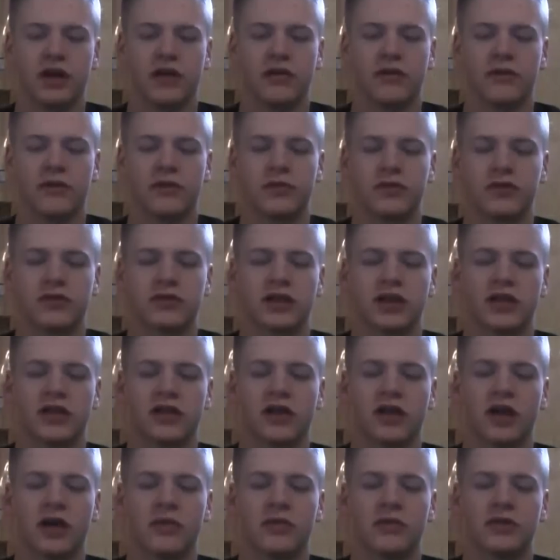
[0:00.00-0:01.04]
for most
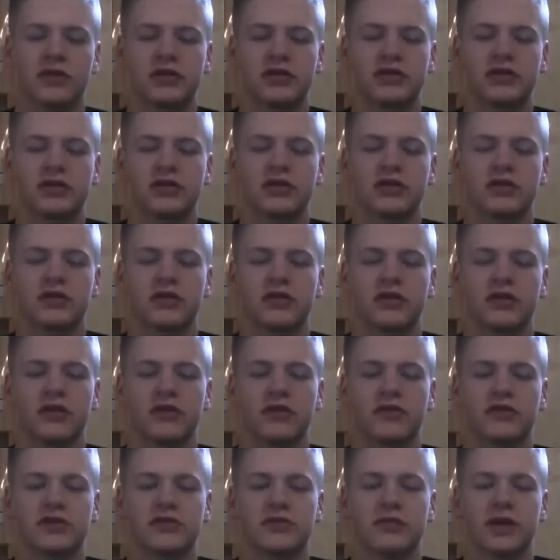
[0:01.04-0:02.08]
helicopters,
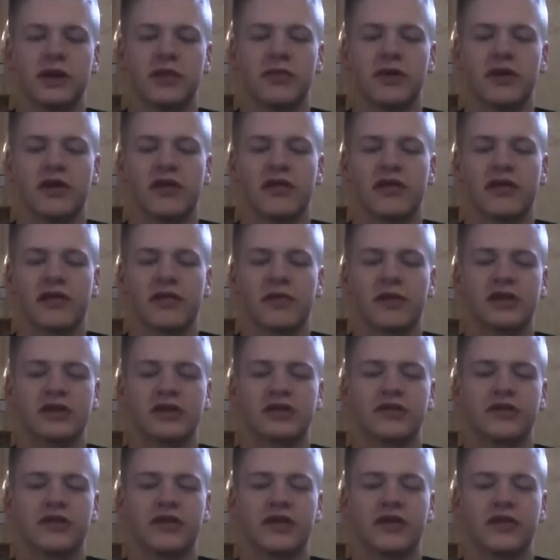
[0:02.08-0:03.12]
for spare parts,
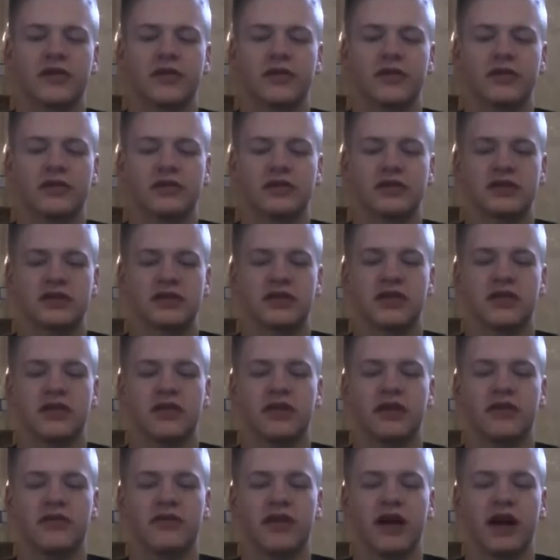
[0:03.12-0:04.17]
especially for this one, since you don't
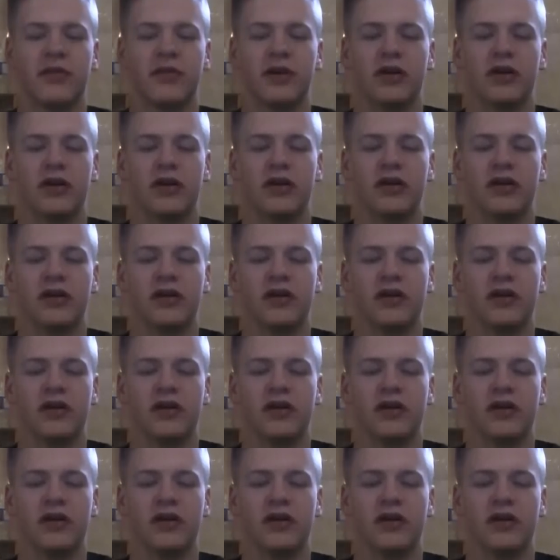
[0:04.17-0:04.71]
need flybar,